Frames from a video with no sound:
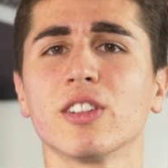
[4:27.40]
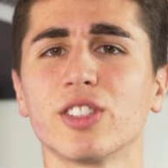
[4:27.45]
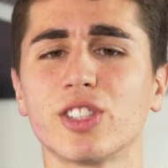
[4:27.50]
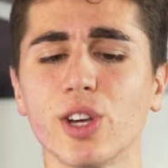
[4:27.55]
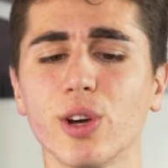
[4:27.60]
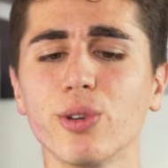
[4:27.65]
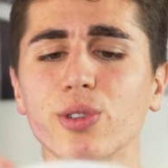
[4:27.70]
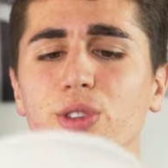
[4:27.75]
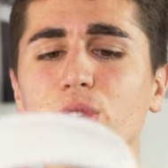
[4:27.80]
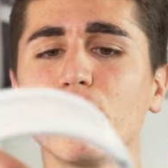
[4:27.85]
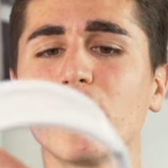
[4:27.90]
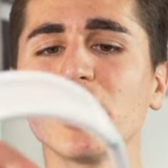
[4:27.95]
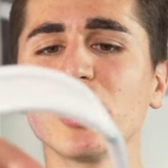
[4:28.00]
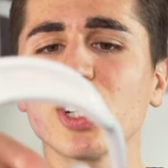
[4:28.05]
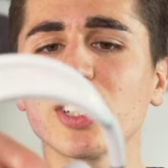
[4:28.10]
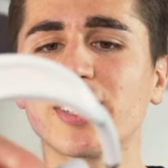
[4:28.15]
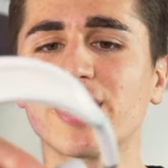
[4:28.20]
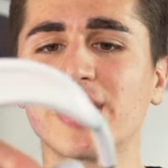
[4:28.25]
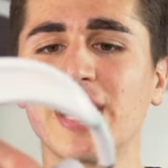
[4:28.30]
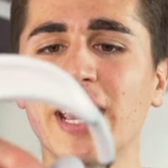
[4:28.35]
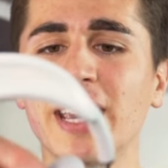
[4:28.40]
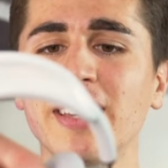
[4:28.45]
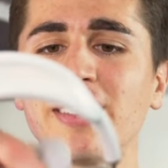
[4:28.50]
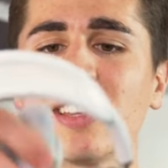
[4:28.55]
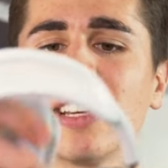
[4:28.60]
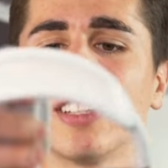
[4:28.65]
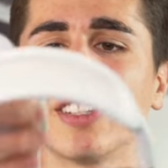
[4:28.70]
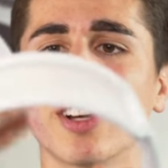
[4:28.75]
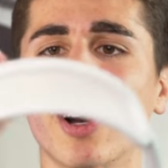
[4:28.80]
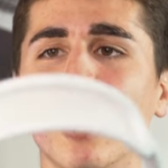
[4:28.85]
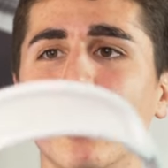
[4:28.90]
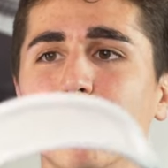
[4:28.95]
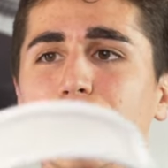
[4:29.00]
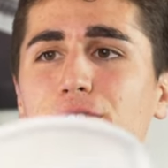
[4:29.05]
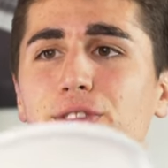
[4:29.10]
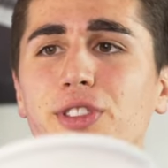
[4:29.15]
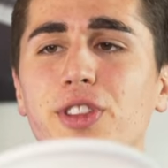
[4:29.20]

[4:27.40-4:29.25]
So you can just take these off,